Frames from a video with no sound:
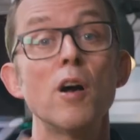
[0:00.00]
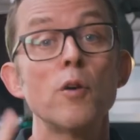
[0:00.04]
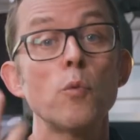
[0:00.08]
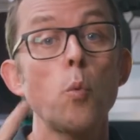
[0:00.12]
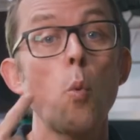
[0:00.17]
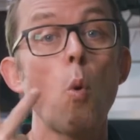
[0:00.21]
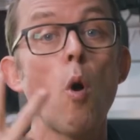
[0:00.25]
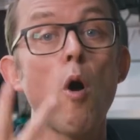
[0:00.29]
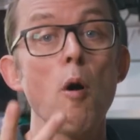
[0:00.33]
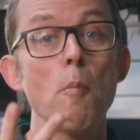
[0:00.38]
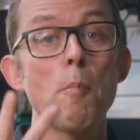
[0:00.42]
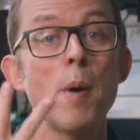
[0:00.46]
And
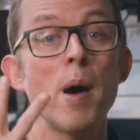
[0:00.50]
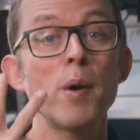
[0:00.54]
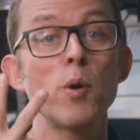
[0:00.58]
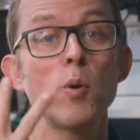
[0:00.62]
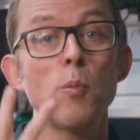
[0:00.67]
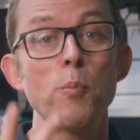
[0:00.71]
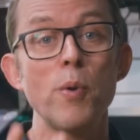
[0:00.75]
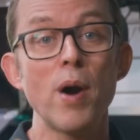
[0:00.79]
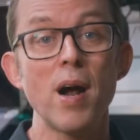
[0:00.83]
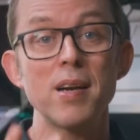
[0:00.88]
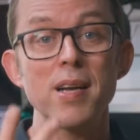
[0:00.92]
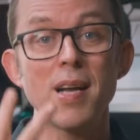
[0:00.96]
what
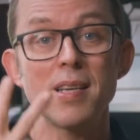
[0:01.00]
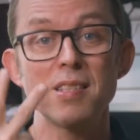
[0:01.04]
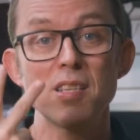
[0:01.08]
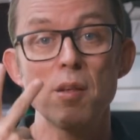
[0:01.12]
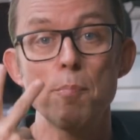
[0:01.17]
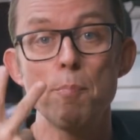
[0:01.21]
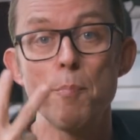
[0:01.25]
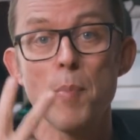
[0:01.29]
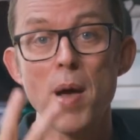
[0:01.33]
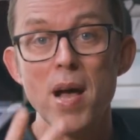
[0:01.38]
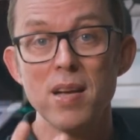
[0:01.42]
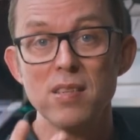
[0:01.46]
panel brand has
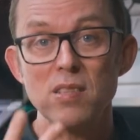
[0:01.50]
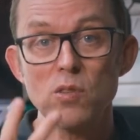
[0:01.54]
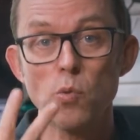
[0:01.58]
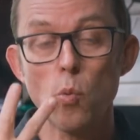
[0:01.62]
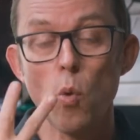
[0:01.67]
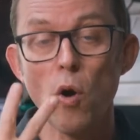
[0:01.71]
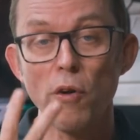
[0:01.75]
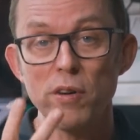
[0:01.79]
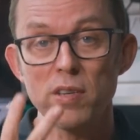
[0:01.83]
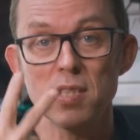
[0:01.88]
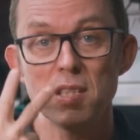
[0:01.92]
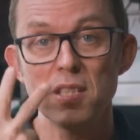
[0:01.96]
the best
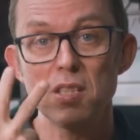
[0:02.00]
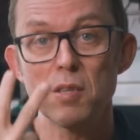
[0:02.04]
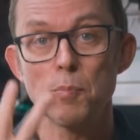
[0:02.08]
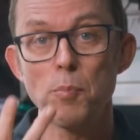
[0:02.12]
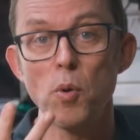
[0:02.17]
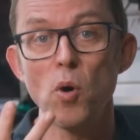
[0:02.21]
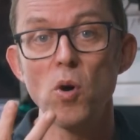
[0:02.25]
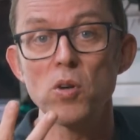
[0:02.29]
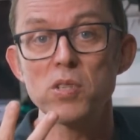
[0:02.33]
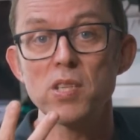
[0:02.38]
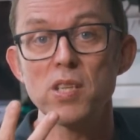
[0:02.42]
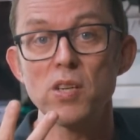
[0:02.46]
warranty
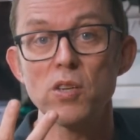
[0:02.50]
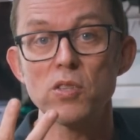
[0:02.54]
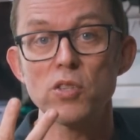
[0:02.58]
support in